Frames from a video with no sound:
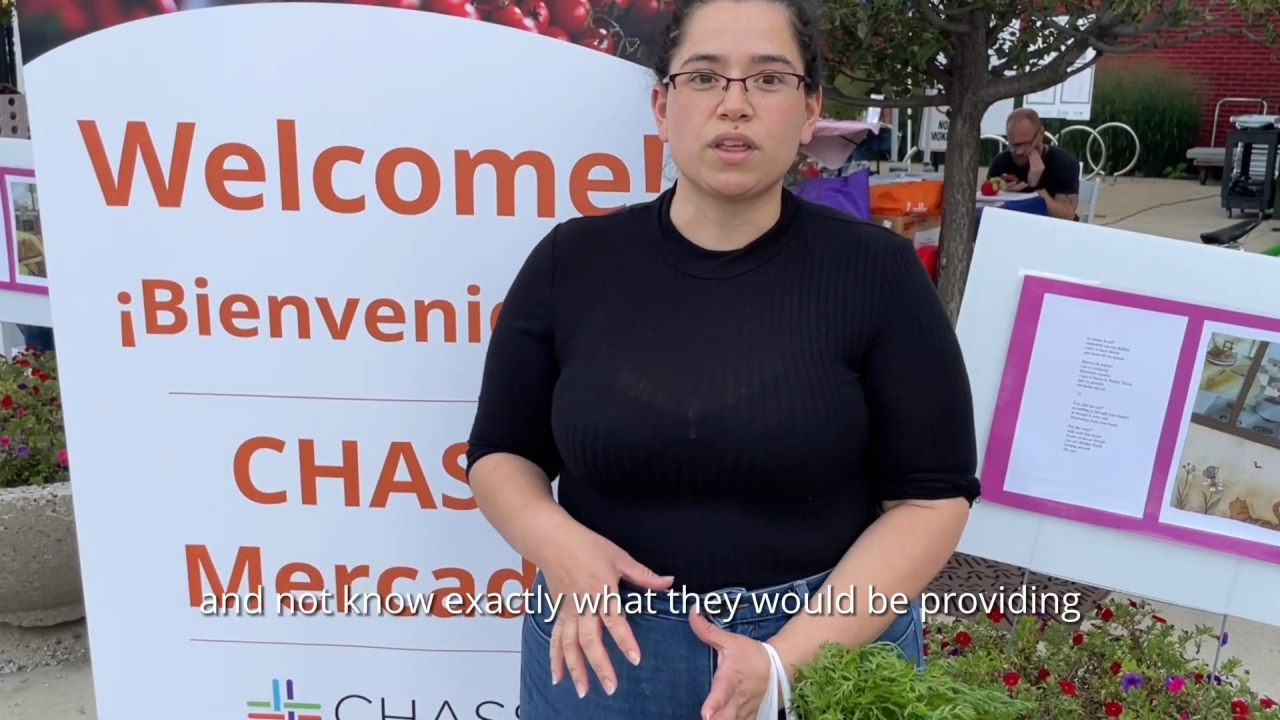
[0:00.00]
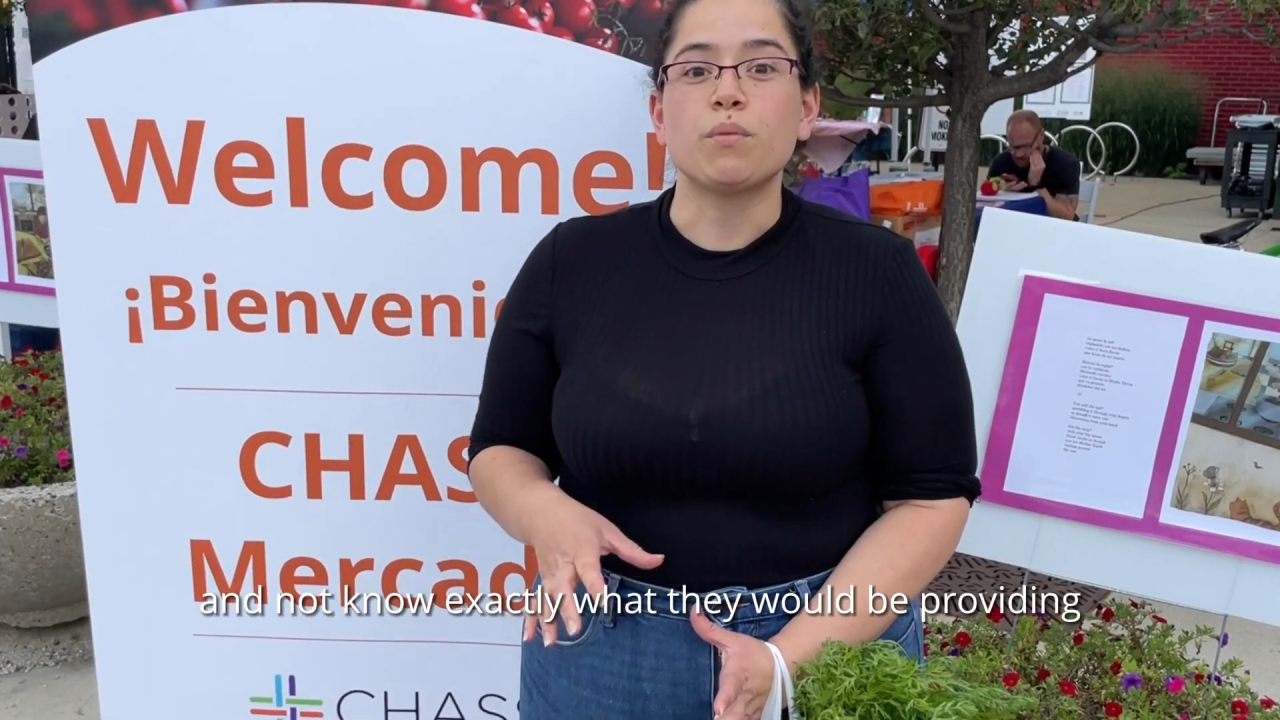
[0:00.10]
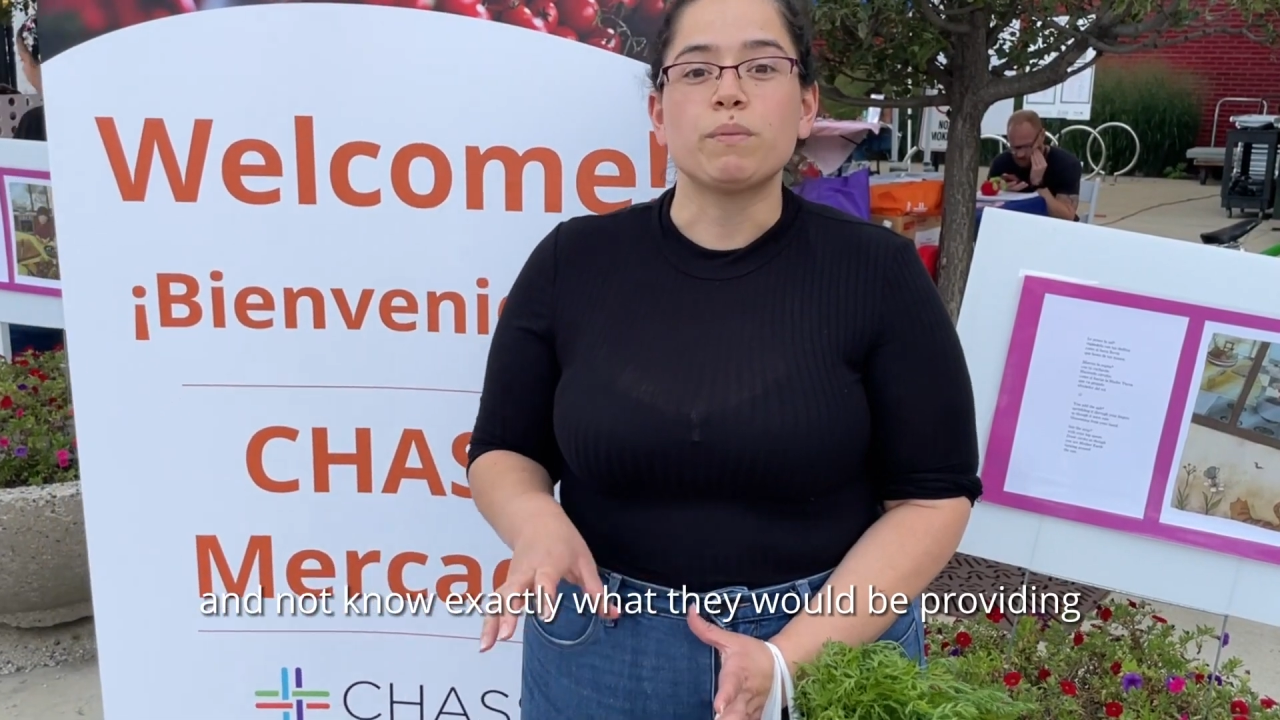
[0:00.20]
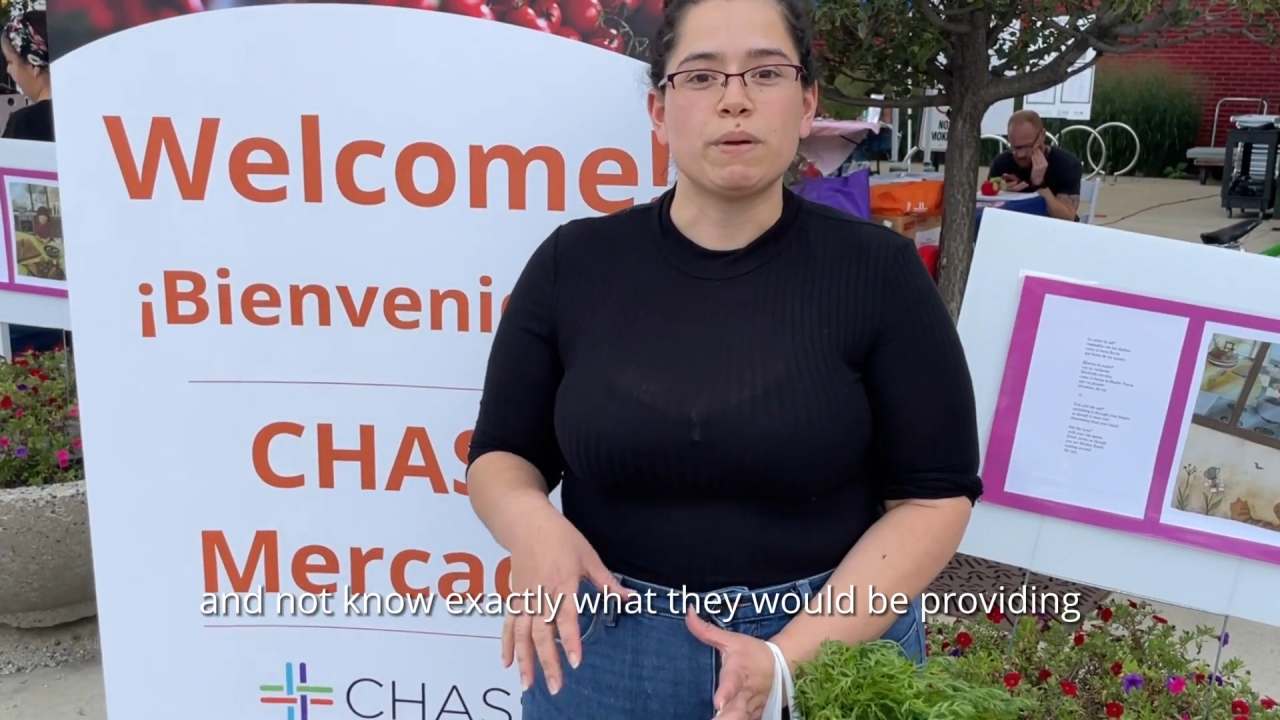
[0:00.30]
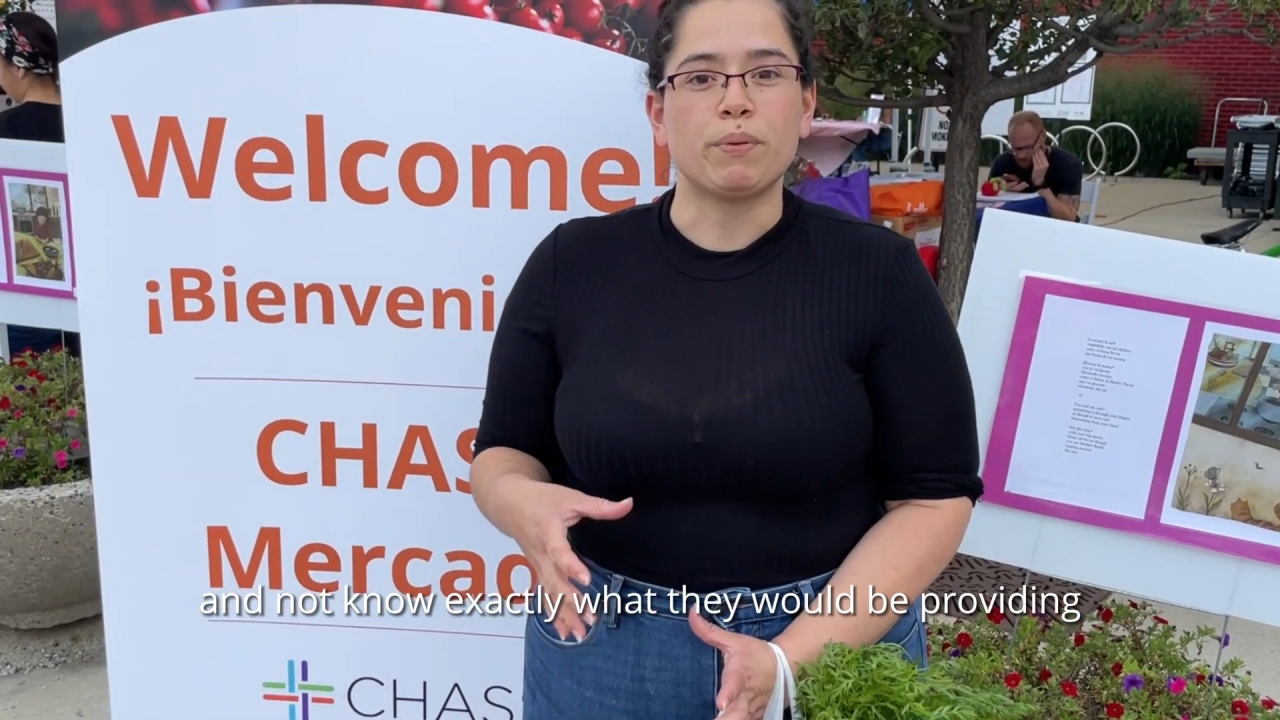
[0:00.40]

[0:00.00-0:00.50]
they would be